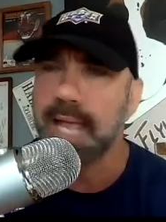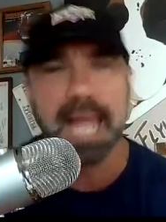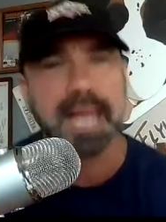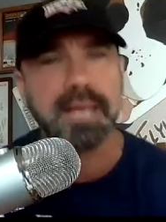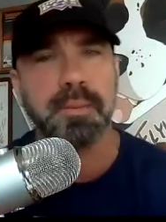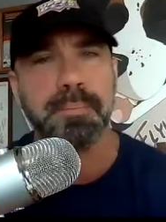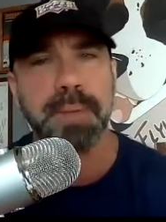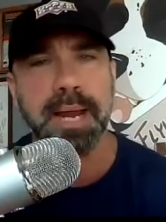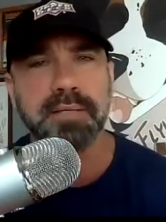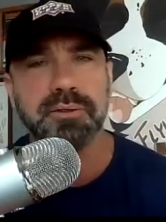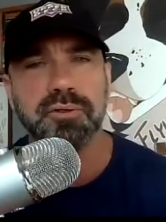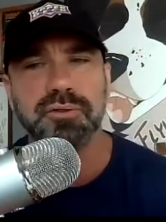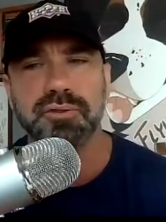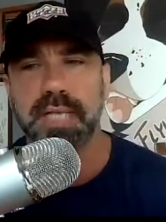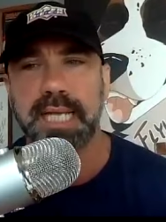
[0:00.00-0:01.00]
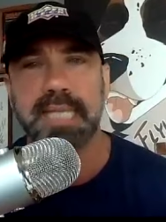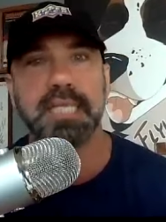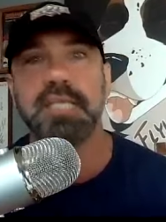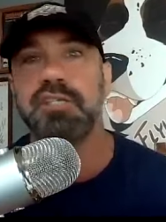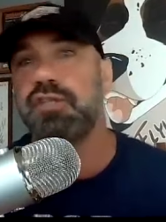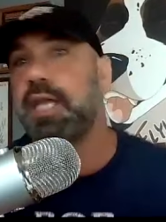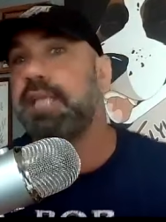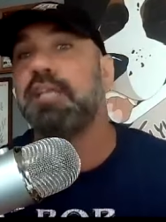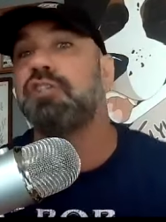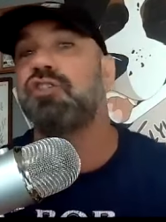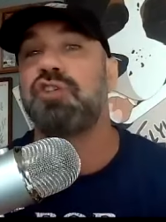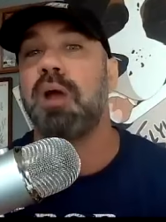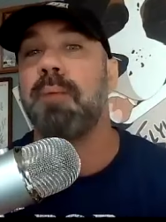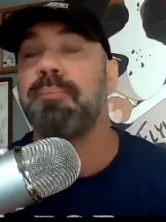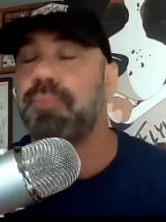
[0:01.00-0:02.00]
and the Panthers, at least they did
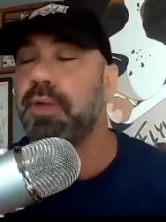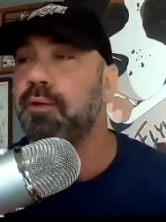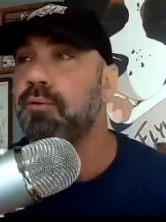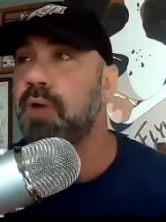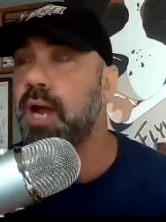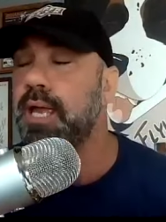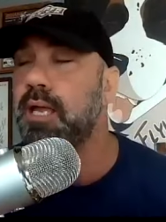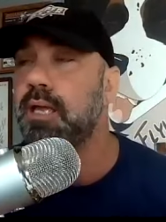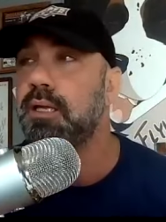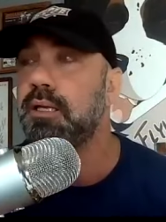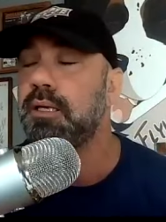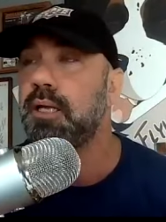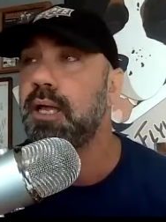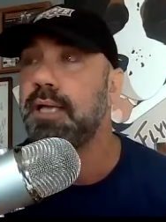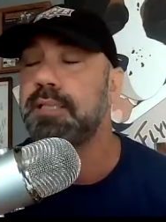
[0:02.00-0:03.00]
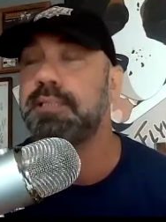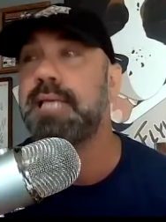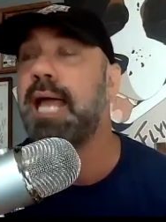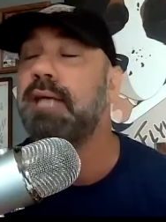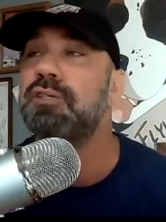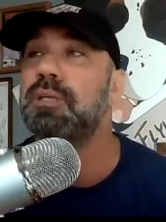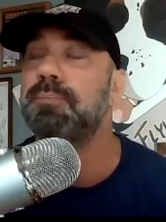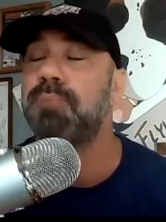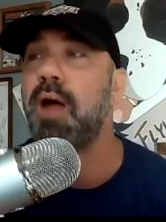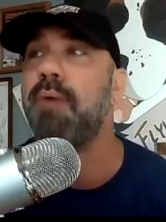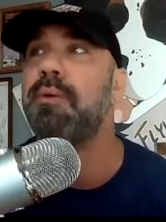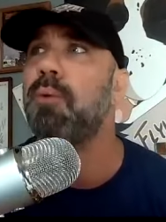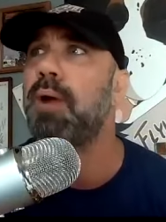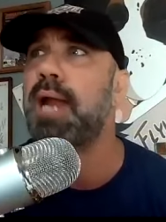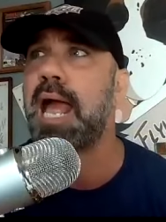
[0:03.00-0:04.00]
something, right? It's actually
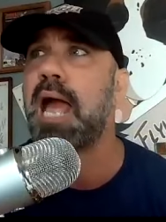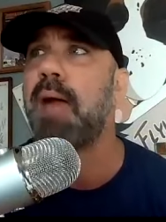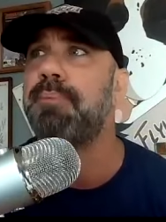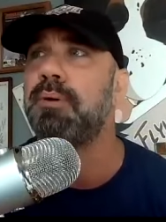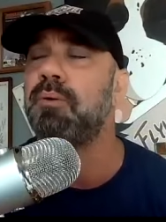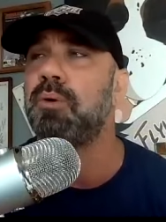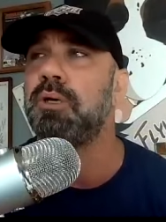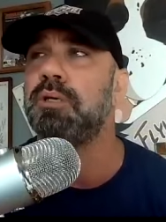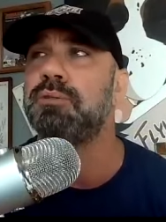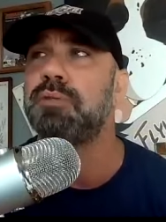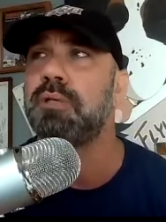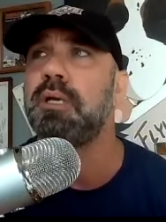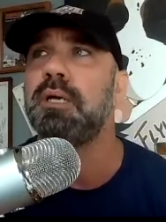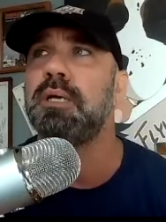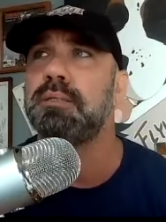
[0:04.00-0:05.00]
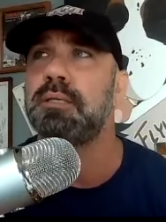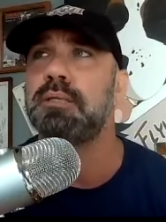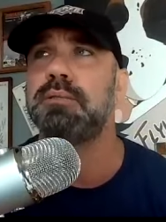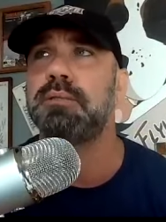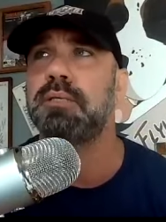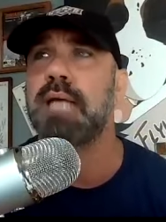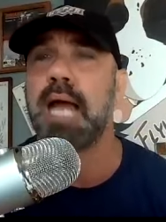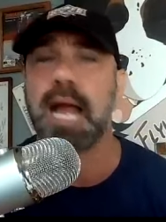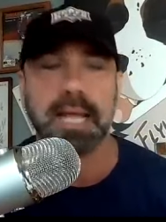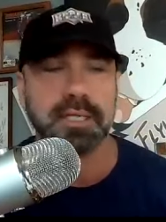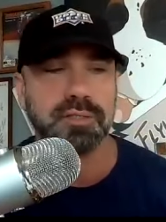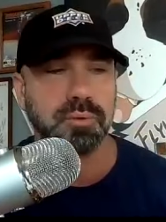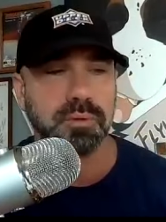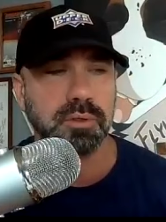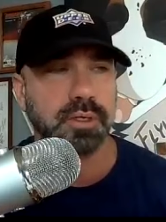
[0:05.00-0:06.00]
probably what happened was the
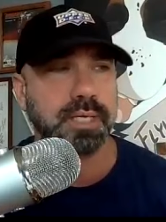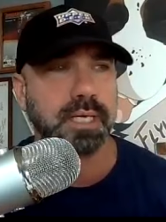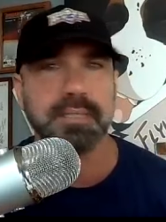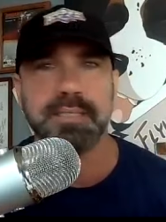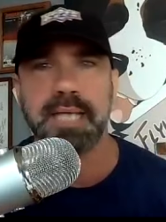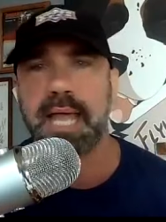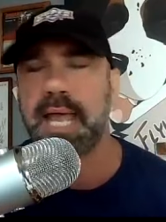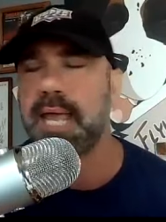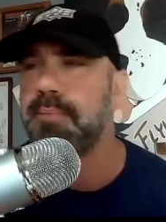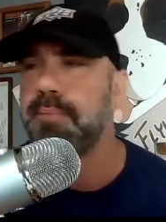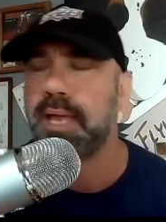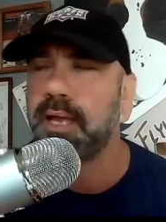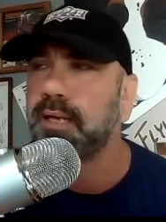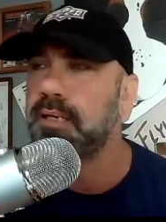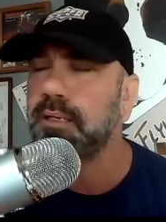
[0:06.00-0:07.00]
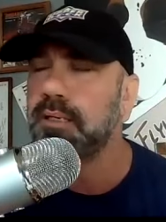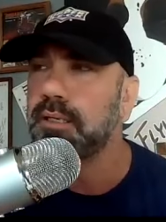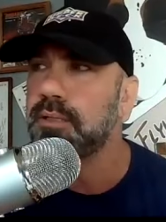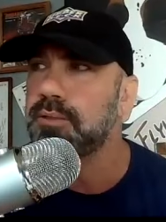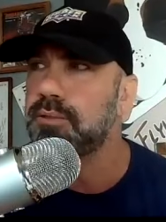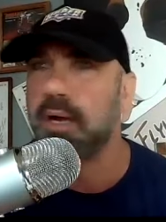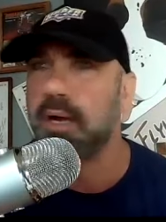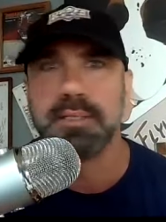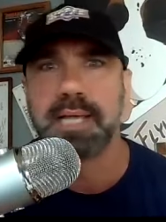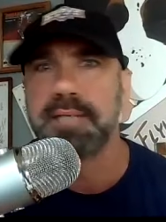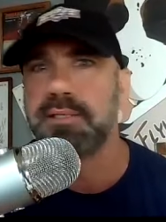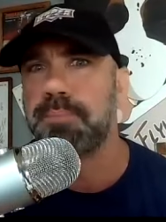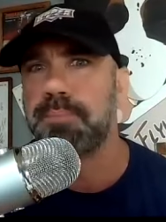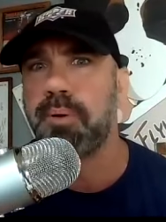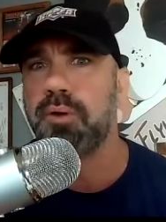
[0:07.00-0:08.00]
guys were looking and say, hey, man, Jaws
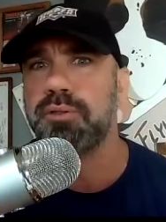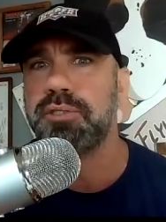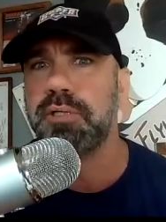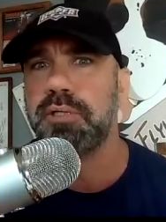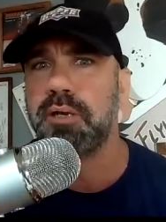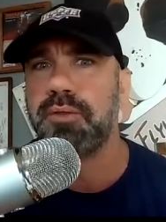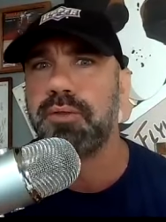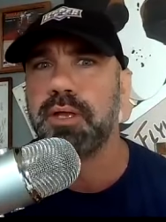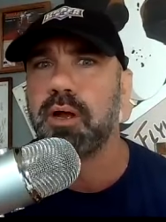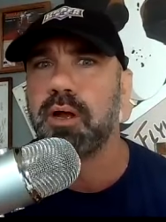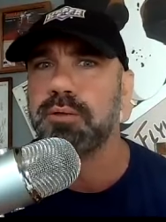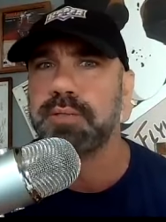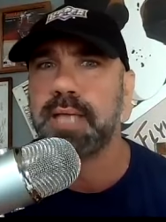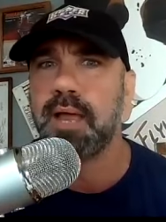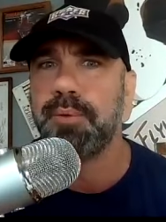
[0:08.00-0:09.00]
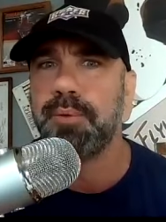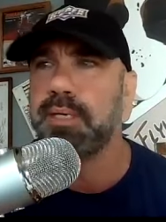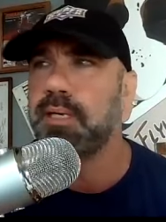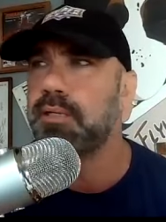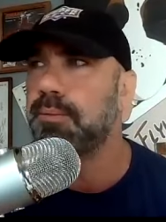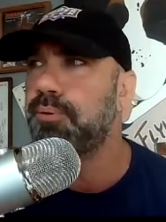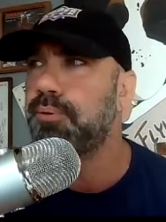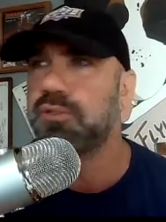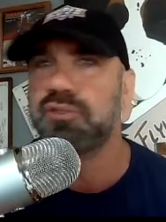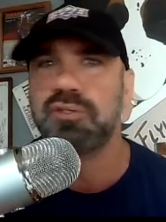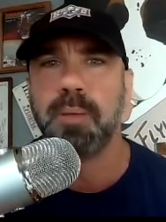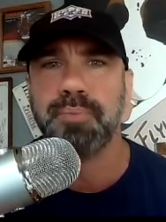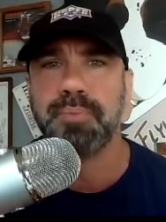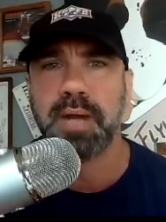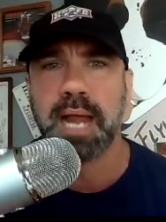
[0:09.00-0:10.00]
hasn't posted anything all day. We need to put
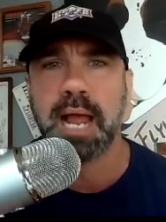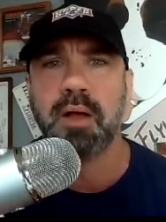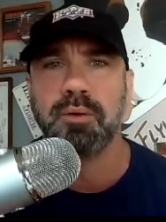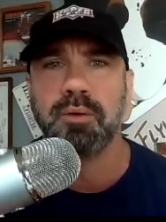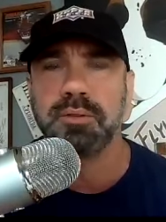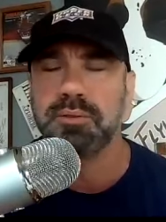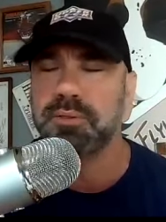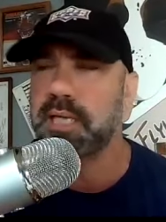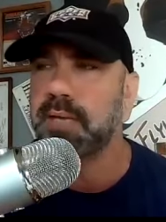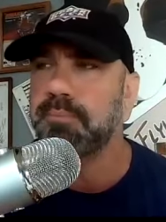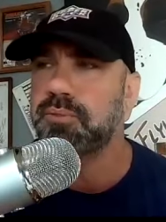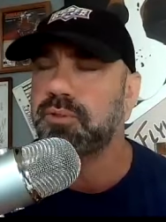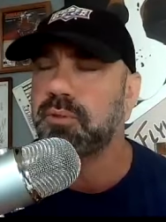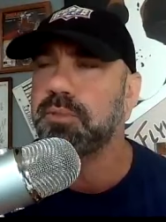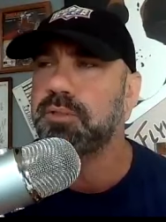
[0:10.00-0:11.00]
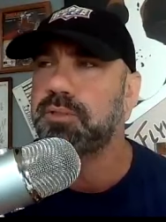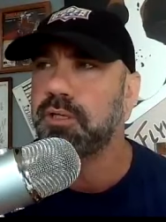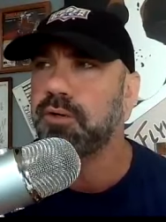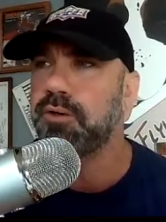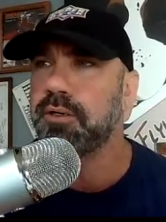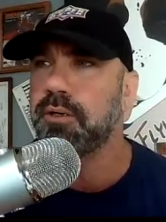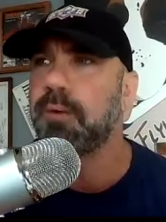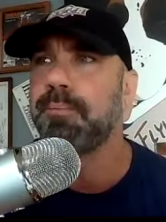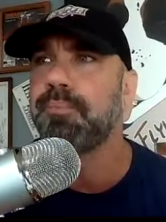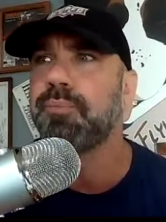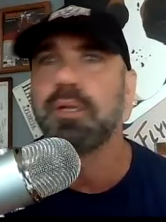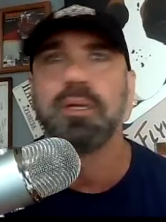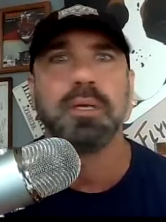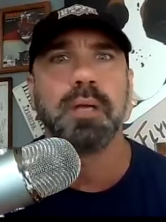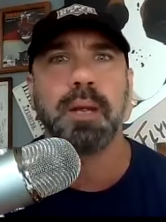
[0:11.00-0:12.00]
something out. Let's give him some material.
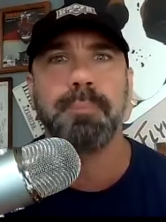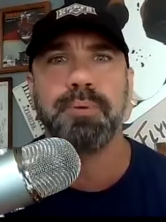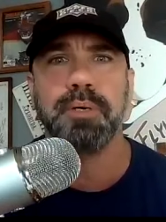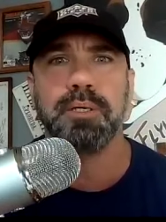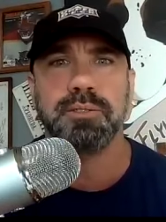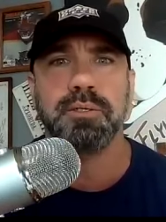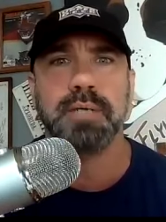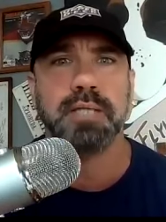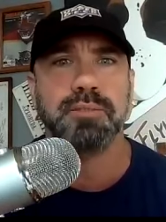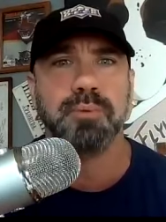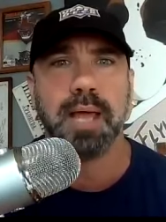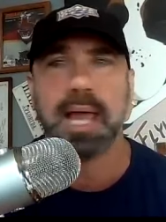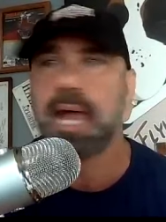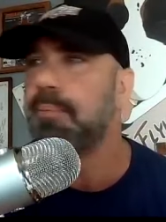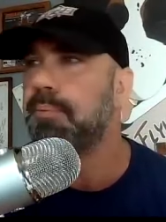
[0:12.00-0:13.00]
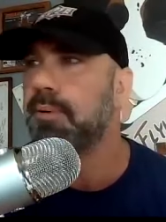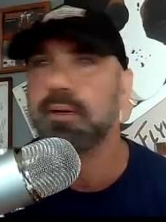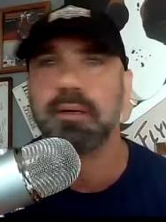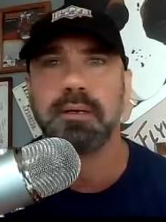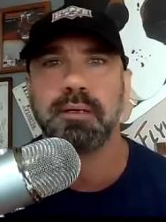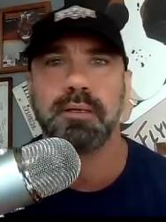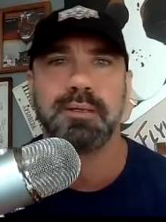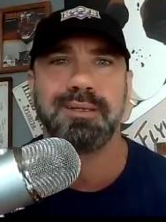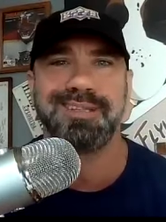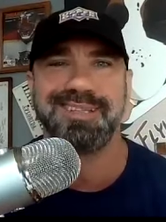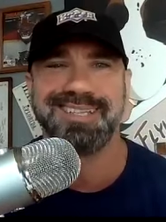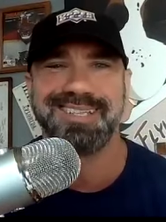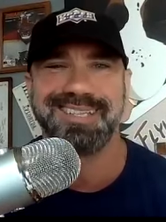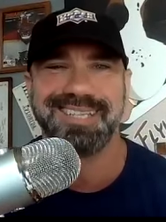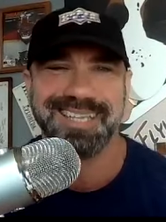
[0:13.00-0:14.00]
I'm pretty sure that's what happened.
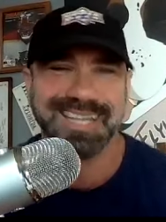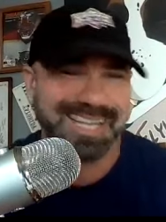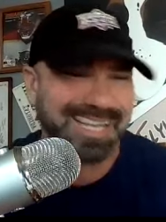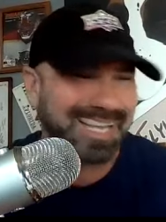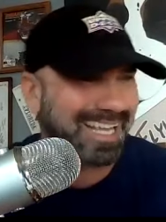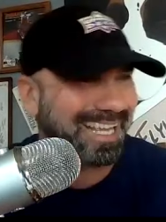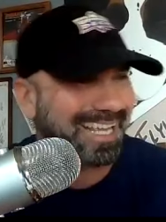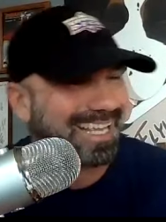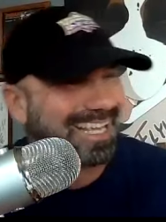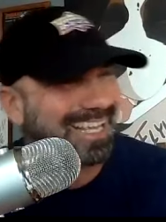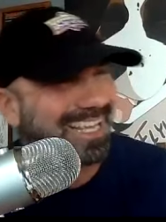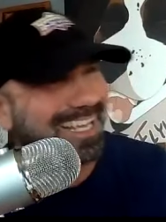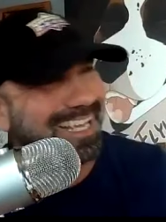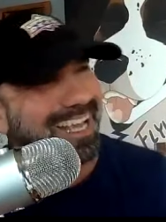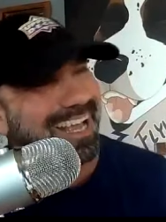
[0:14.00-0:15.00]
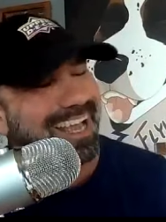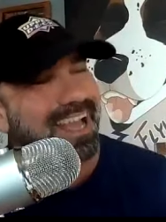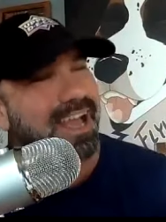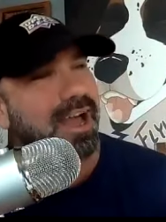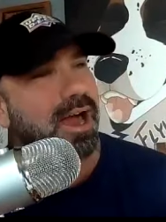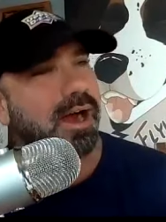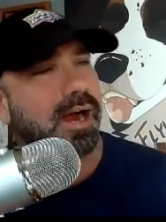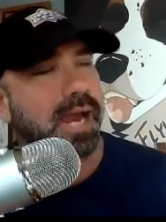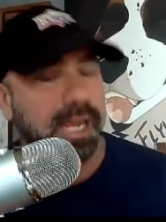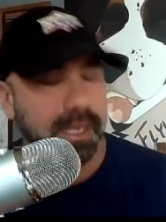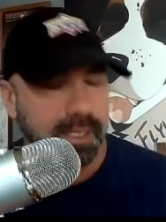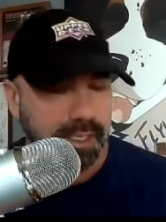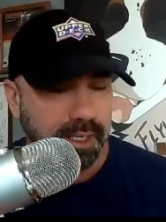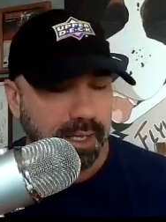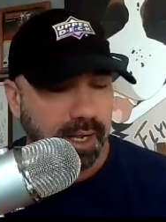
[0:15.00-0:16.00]
All right.